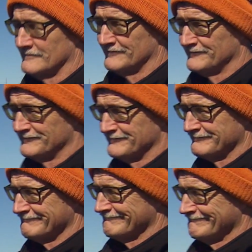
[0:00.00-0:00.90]
Okay,
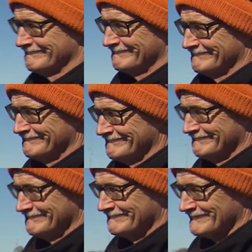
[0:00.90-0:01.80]
Bob, keep us
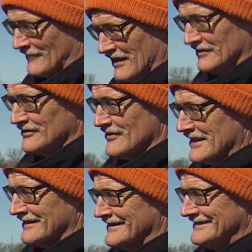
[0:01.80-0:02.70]
posted. I'll do
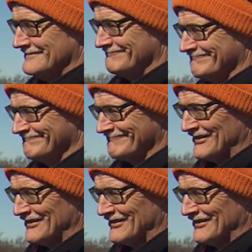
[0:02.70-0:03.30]
that. We'll see you soon.